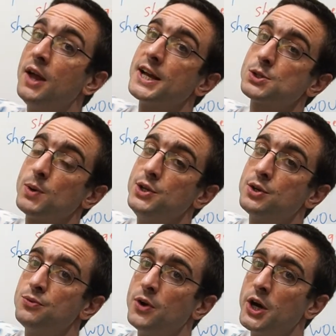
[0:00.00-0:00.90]
that's where you
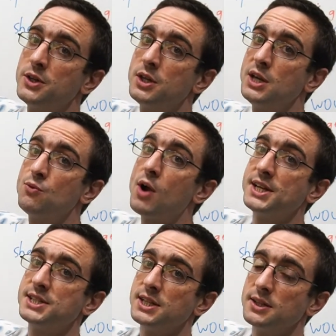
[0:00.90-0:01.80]
can find the
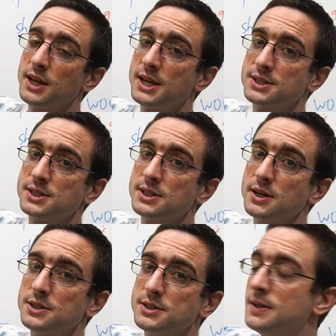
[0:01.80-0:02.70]
writing exercise.